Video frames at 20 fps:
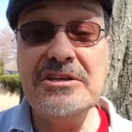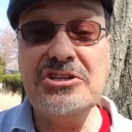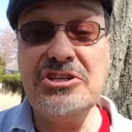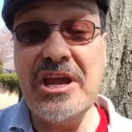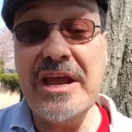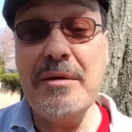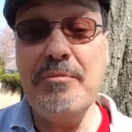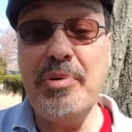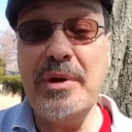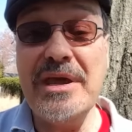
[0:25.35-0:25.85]

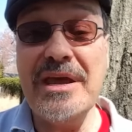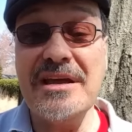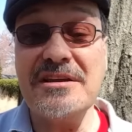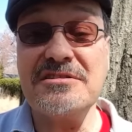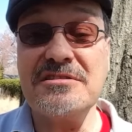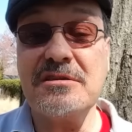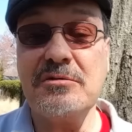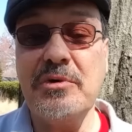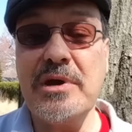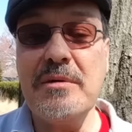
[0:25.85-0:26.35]

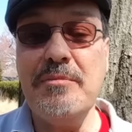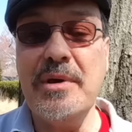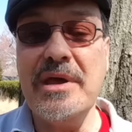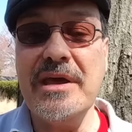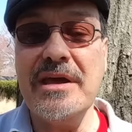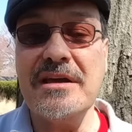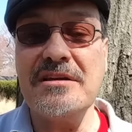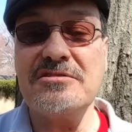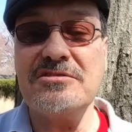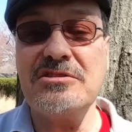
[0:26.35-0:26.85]

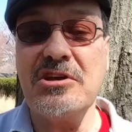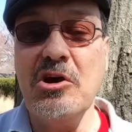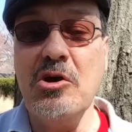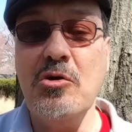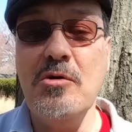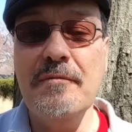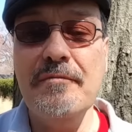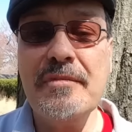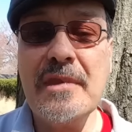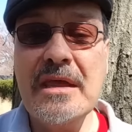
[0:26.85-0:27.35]
JPS3BS.
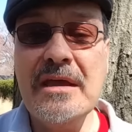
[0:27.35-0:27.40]
So